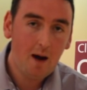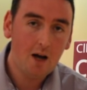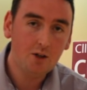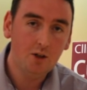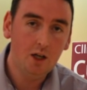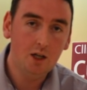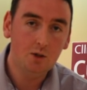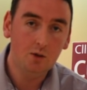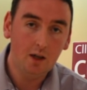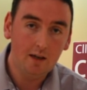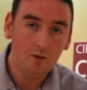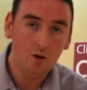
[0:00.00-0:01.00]
passion is to
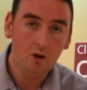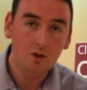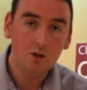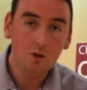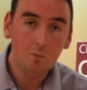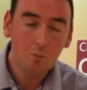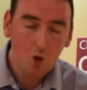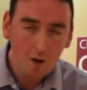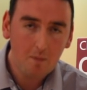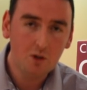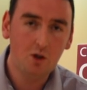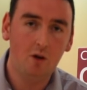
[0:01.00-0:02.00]
deliver
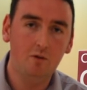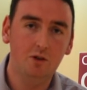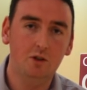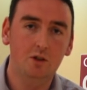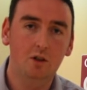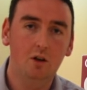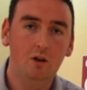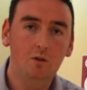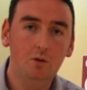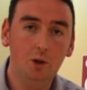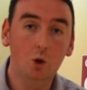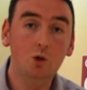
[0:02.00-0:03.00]
proper services
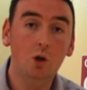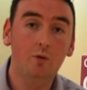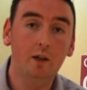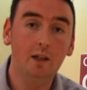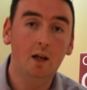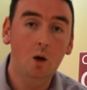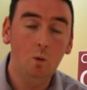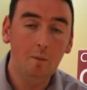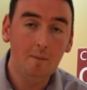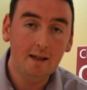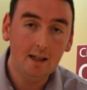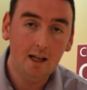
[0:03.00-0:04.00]
for those suffering with
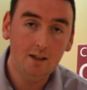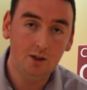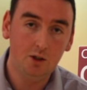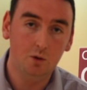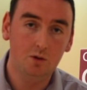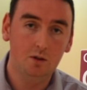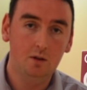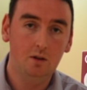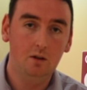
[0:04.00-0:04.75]
mental health issues.